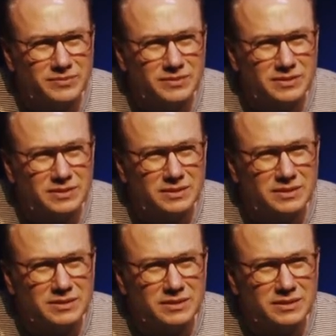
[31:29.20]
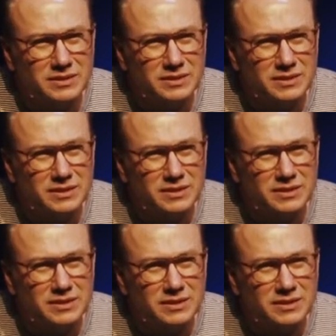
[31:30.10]

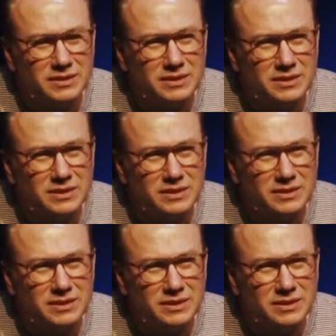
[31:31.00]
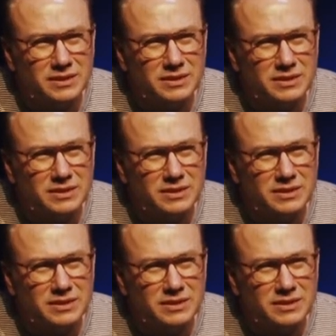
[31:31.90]
(silence)